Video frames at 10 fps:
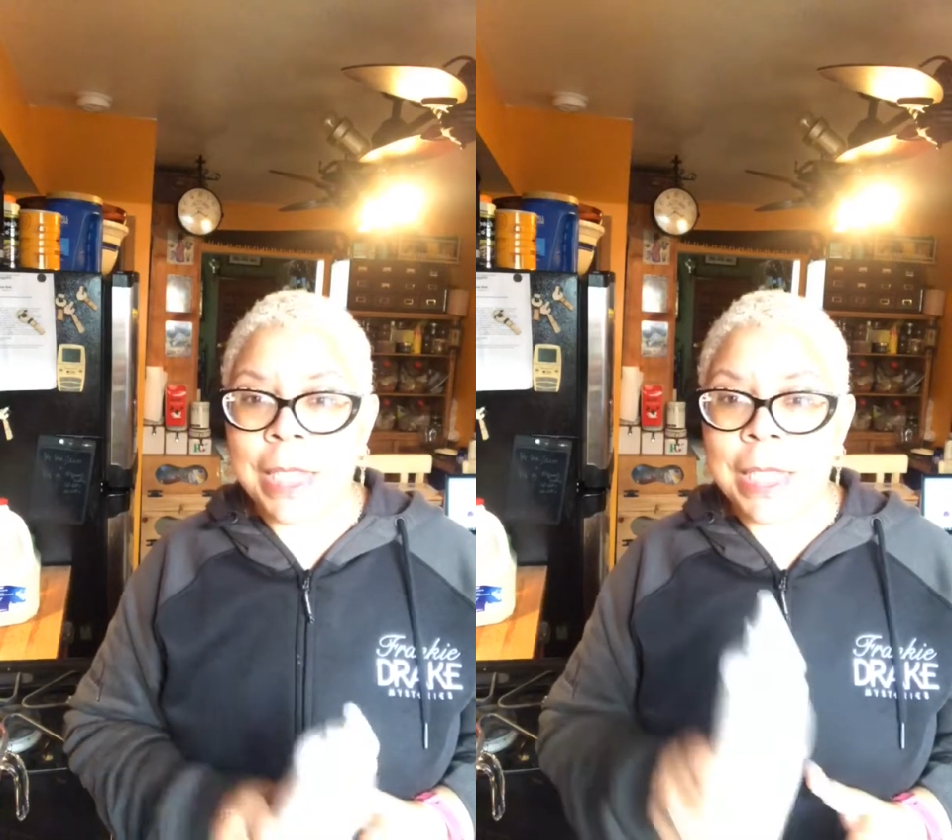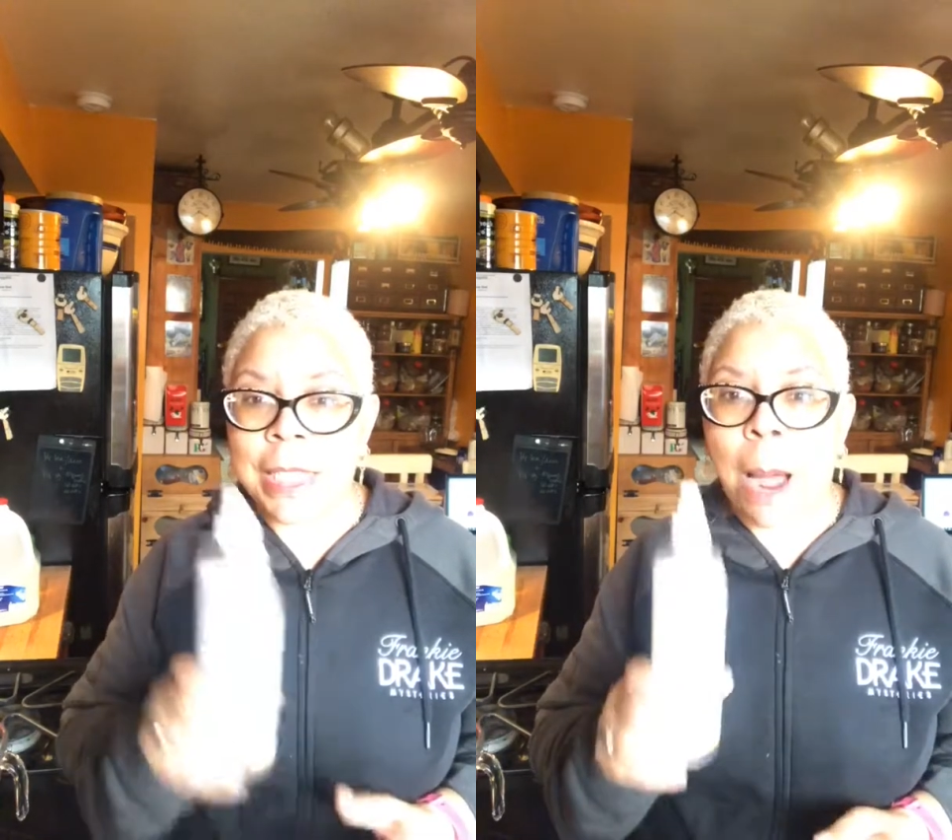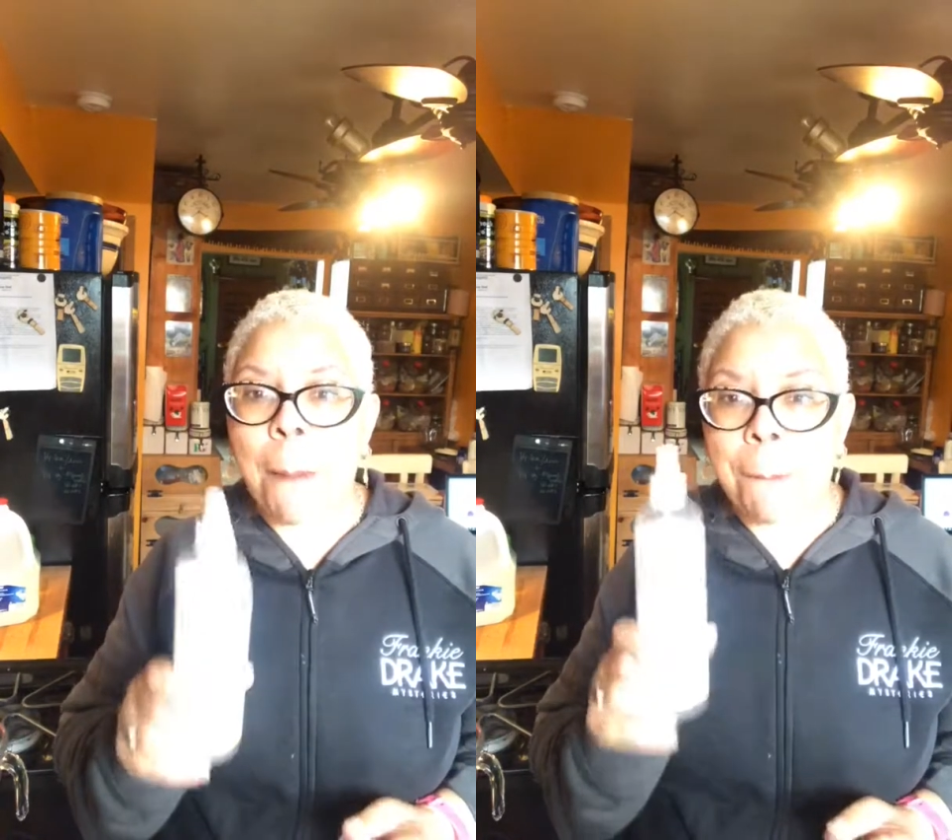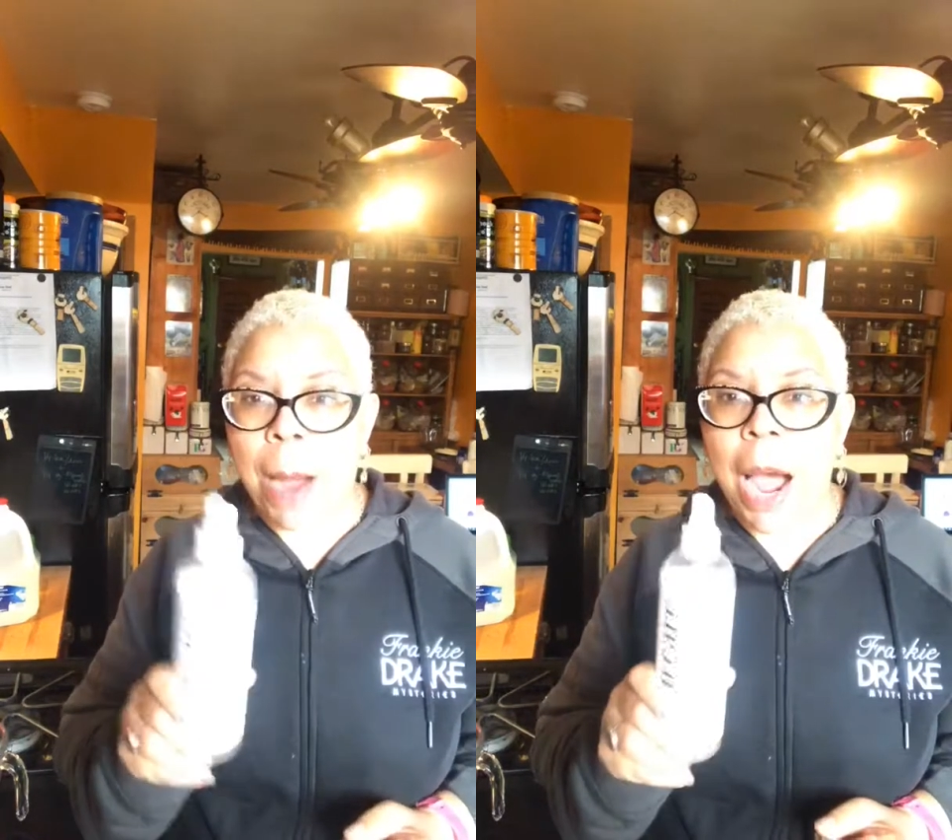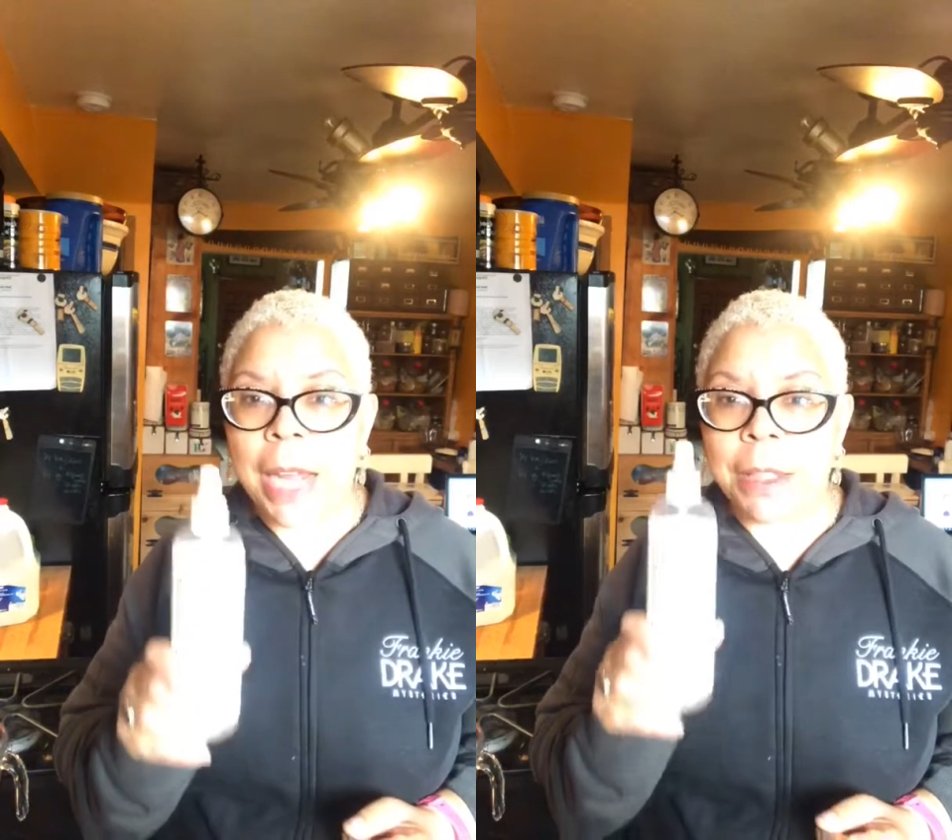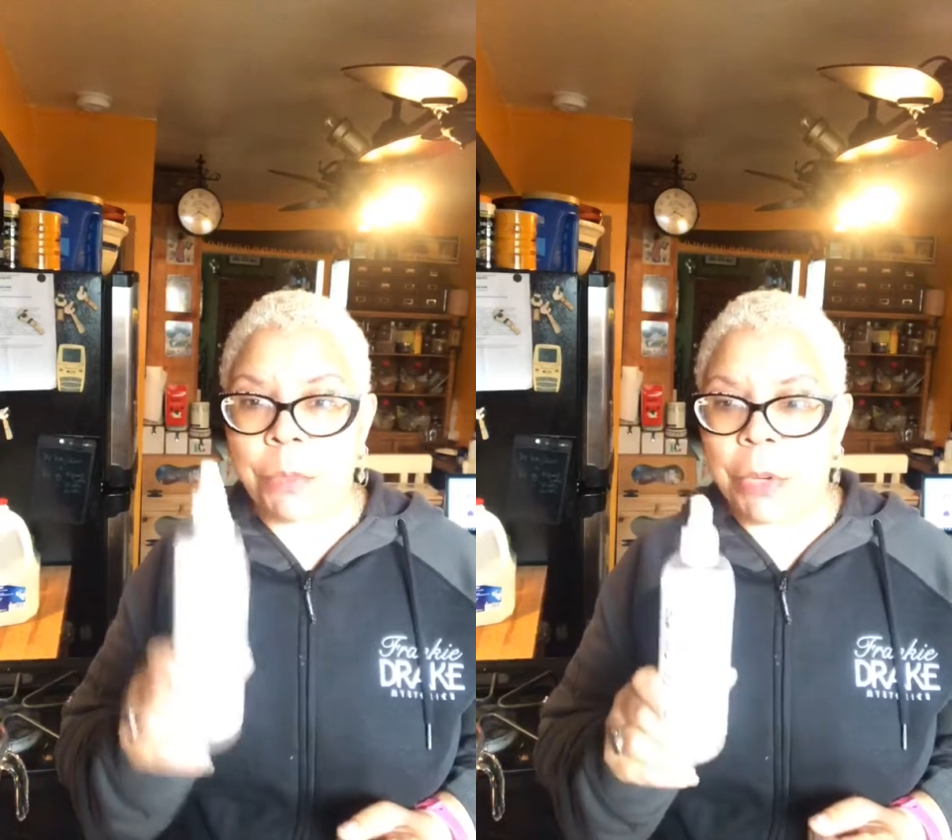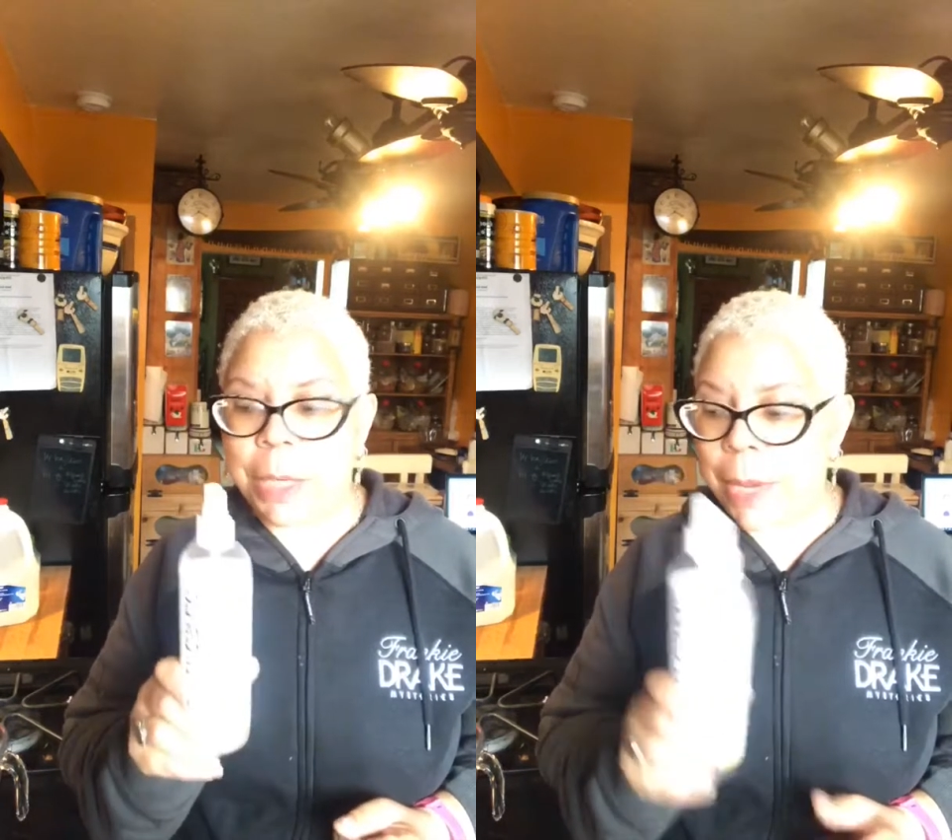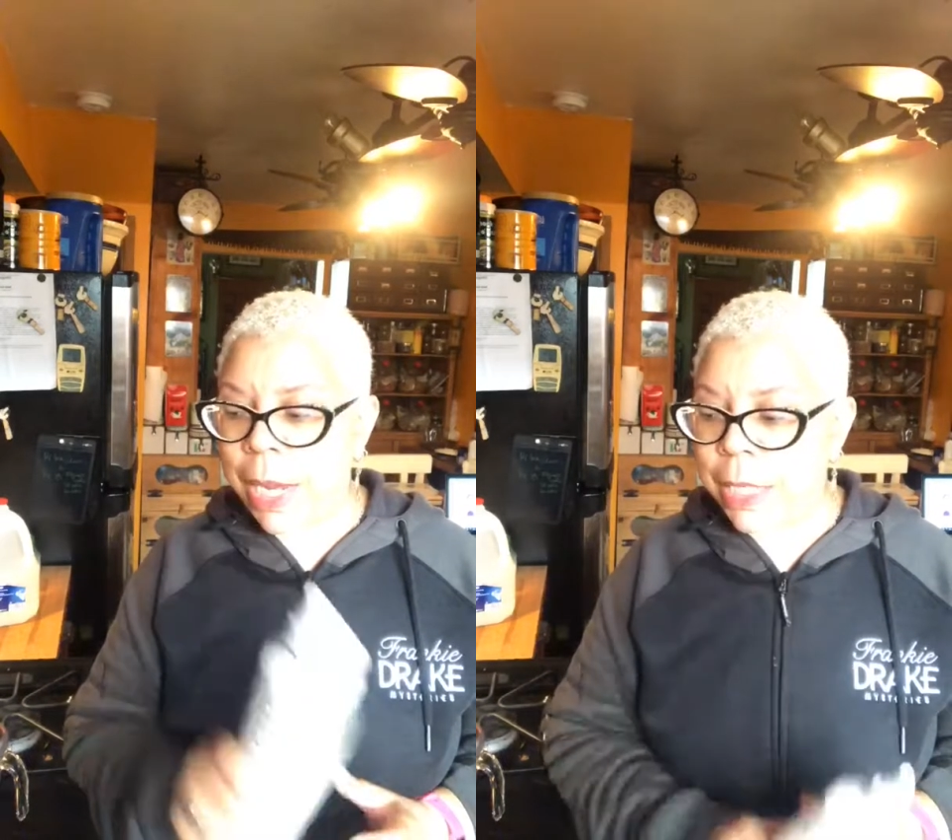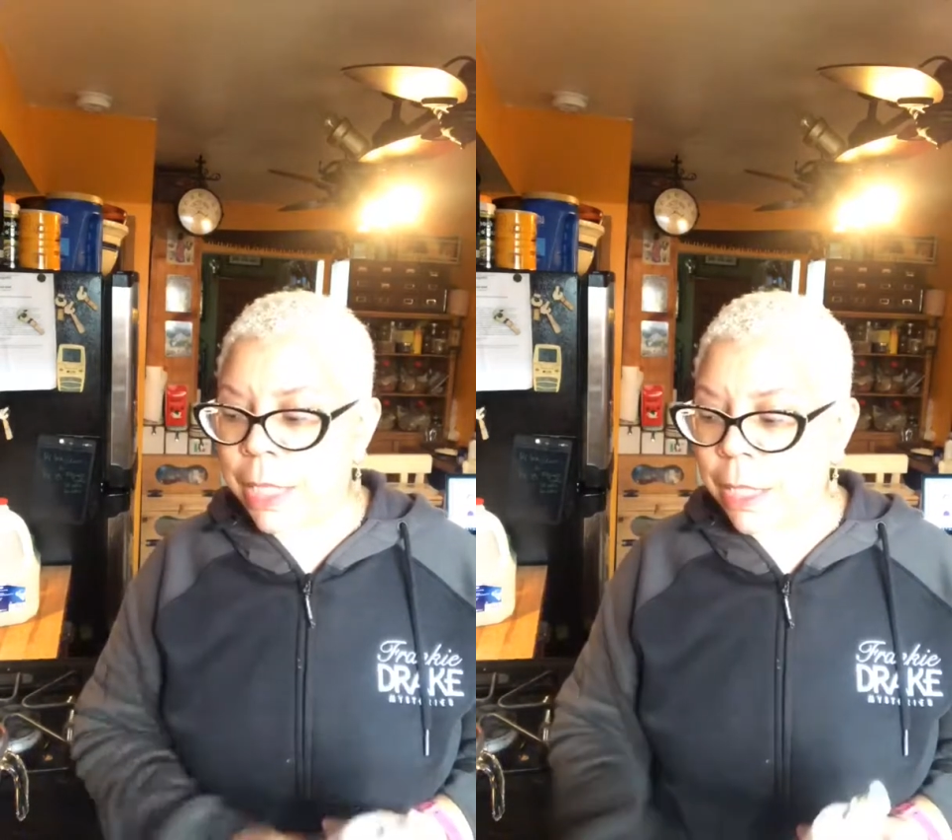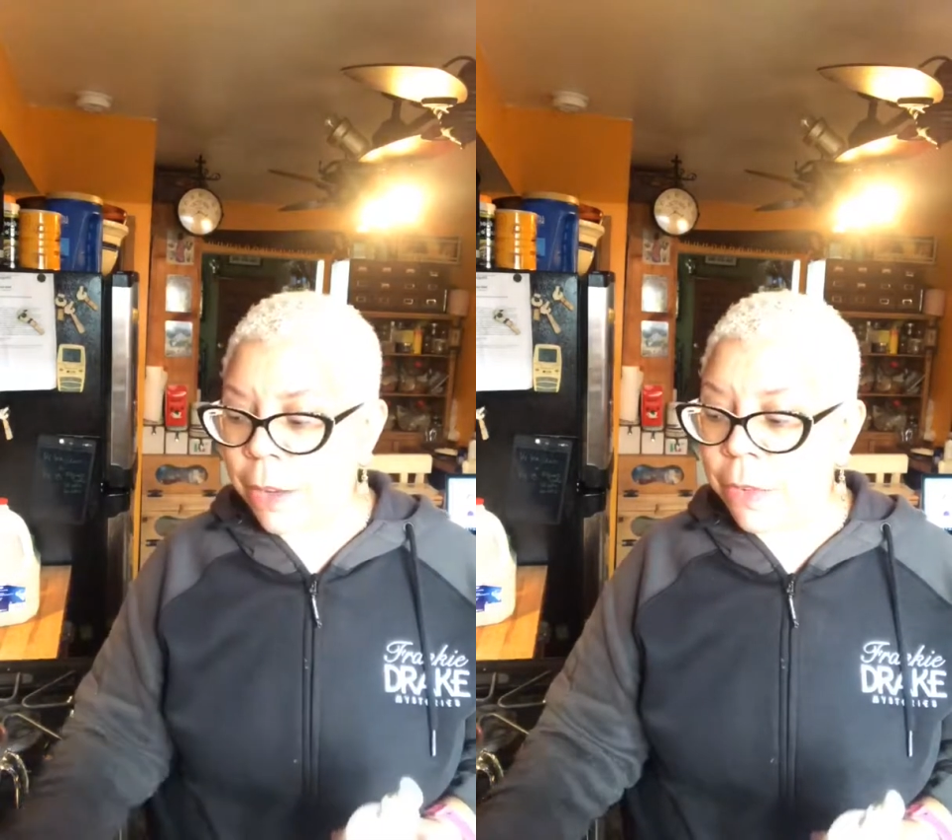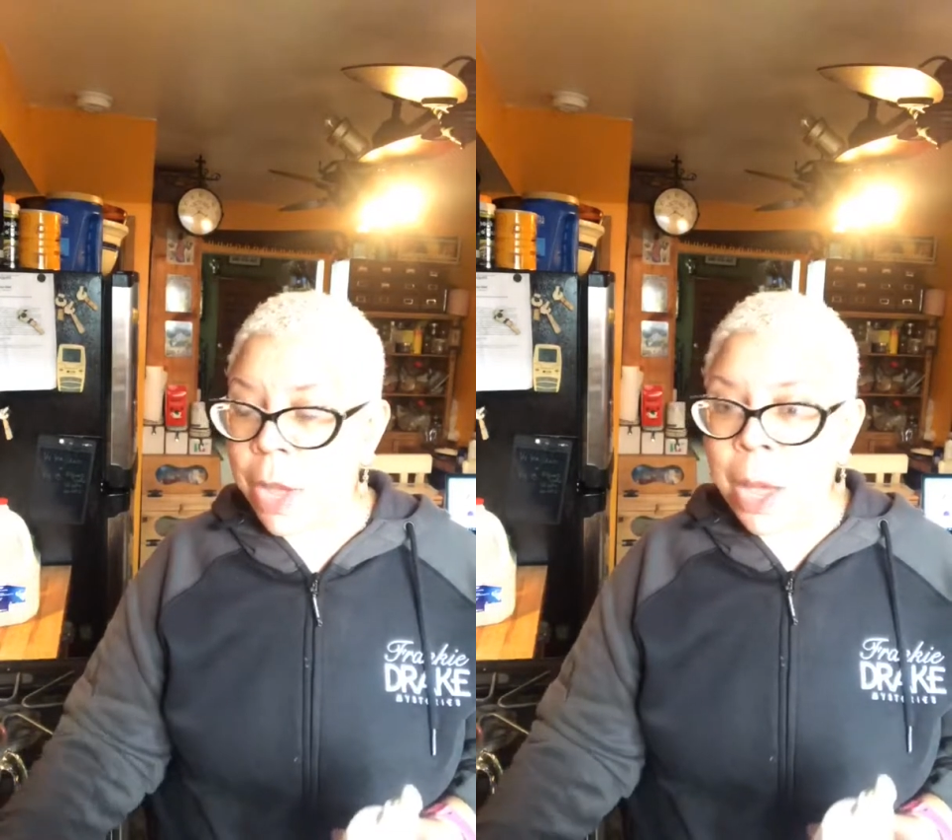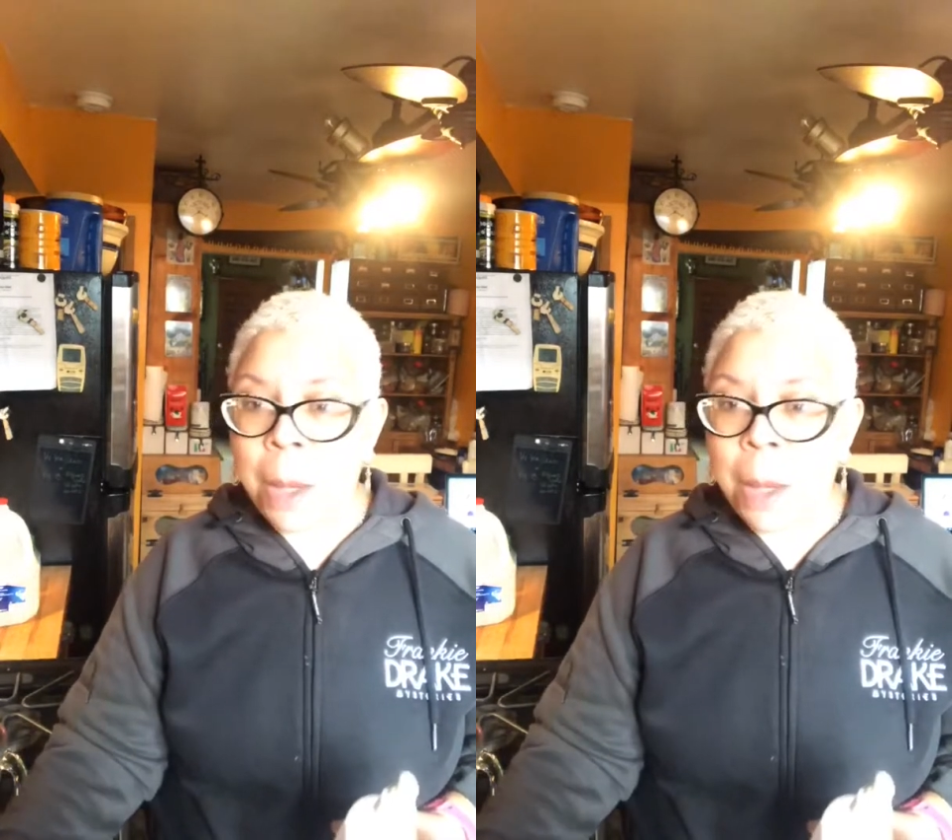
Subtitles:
stop buying the pre-made stuff,